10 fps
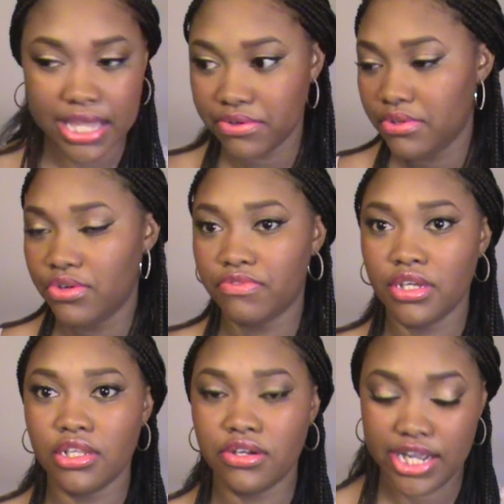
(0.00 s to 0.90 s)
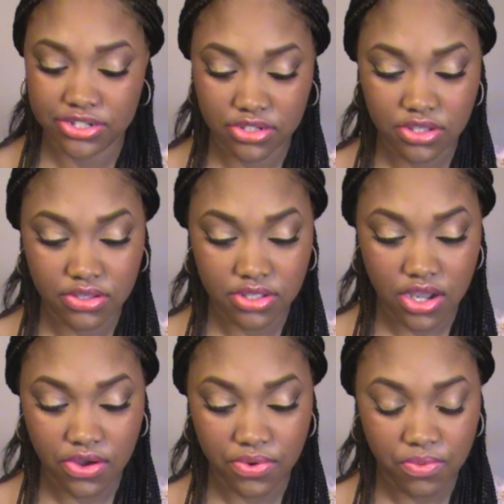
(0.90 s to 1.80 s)
I don't know if the glitter actually goes
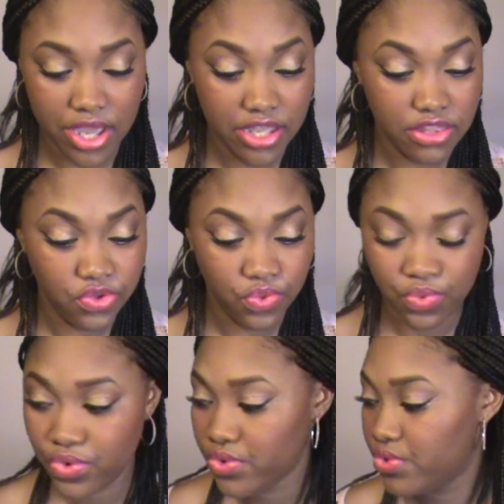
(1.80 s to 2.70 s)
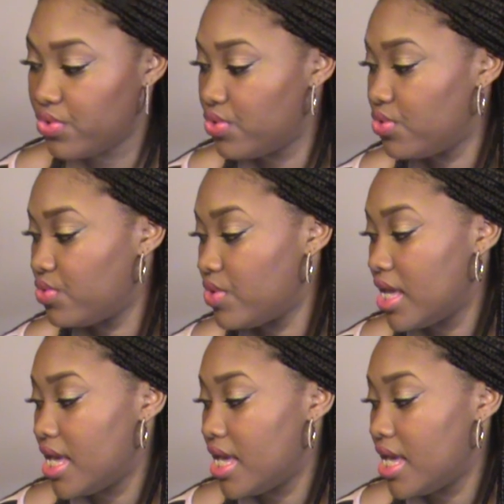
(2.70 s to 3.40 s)
all the way through.